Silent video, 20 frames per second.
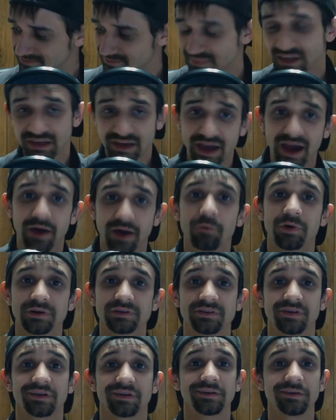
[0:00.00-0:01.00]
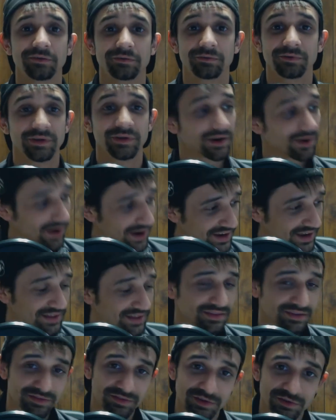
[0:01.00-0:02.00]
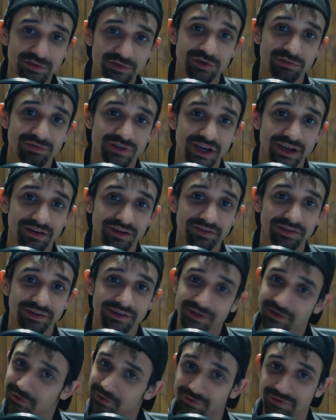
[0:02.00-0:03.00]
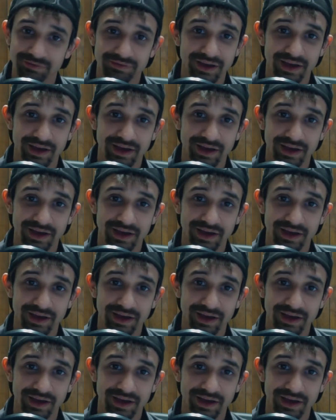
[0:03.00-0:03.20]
You got work to do. I got this YouTube channel to do,